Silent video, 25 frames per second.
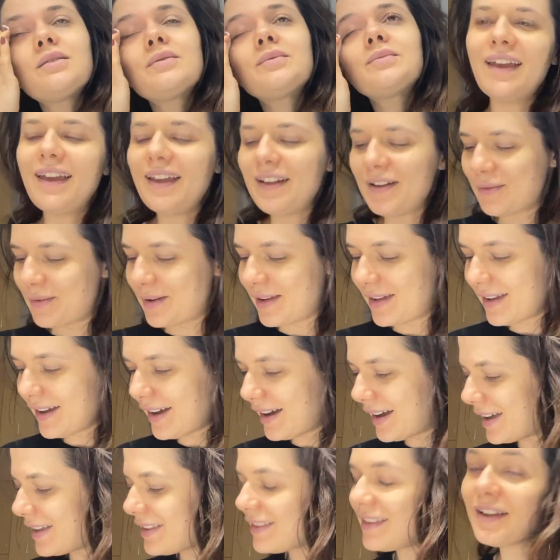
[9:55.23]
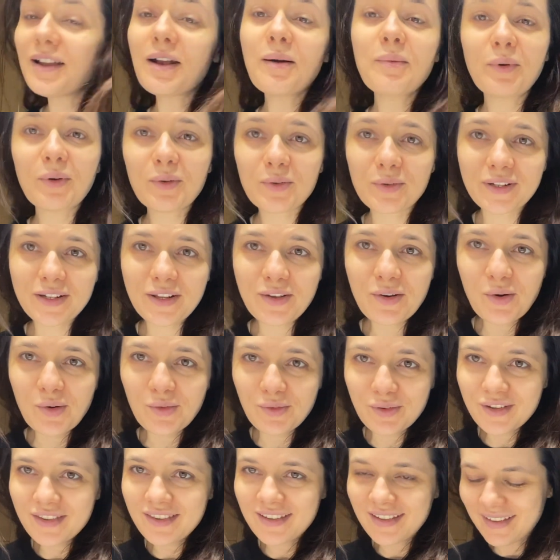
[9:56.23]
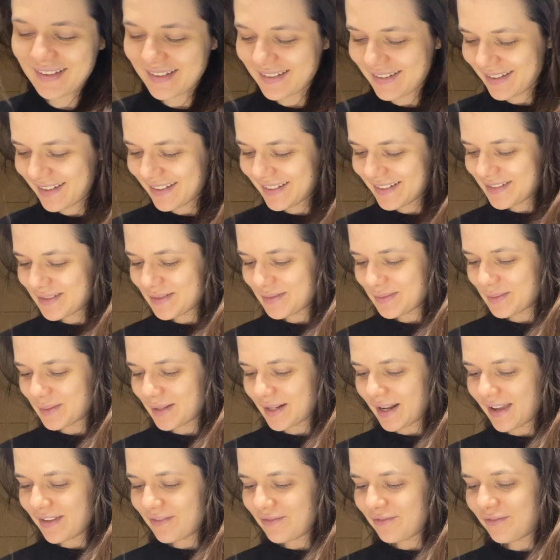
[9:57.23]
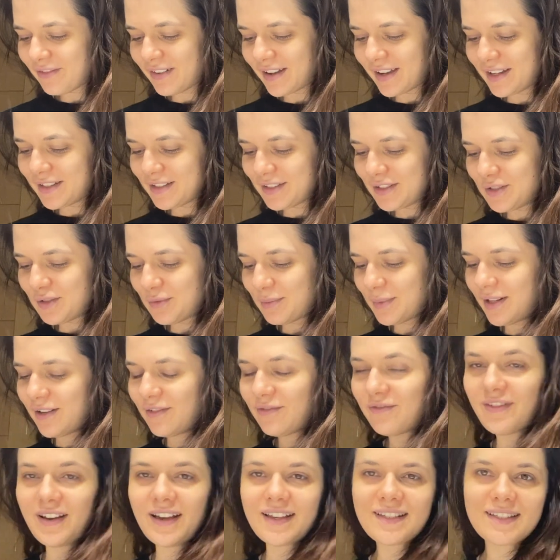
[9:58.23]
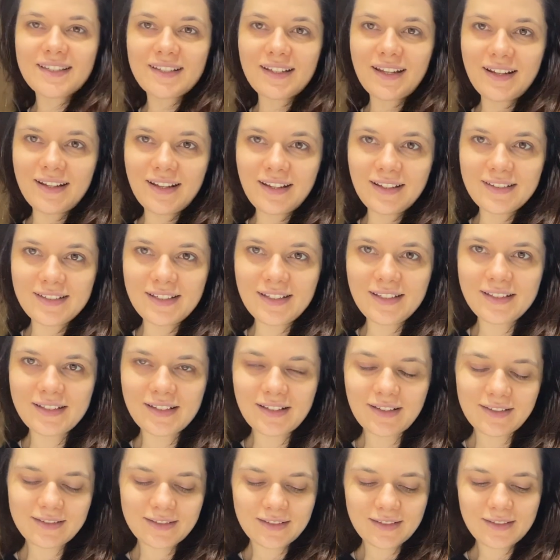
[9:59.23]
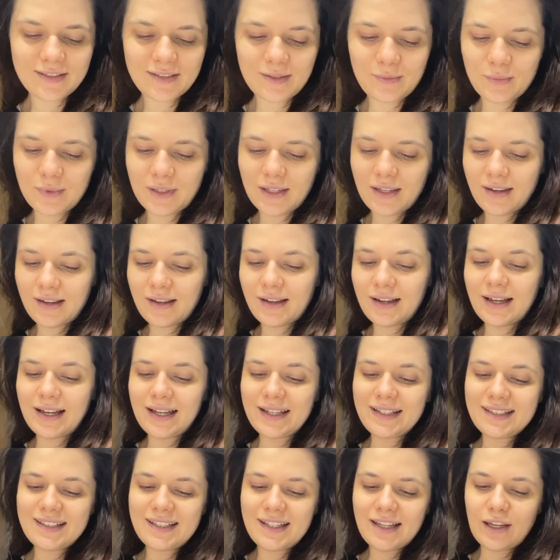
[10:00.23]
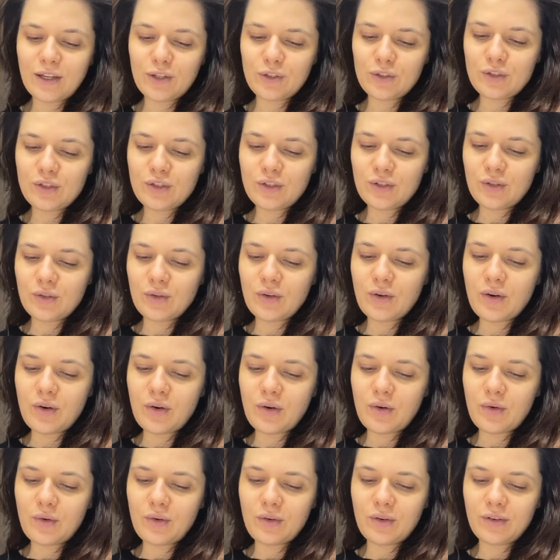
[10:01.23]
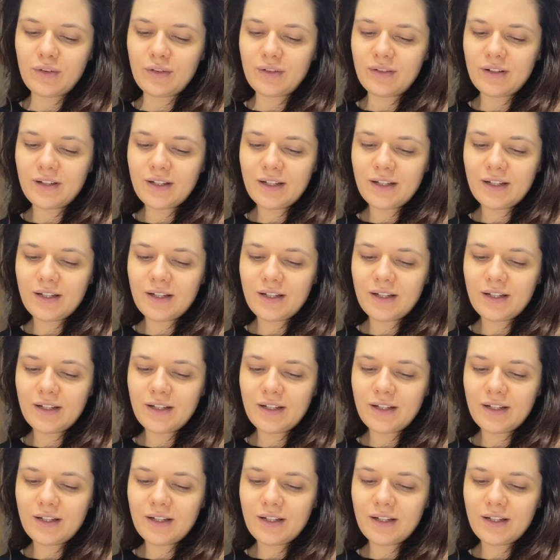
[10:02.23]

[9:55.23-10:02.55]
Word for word: Anyway, I think I'm already overthinking it. When I find too many fascinating details in something, I tend to go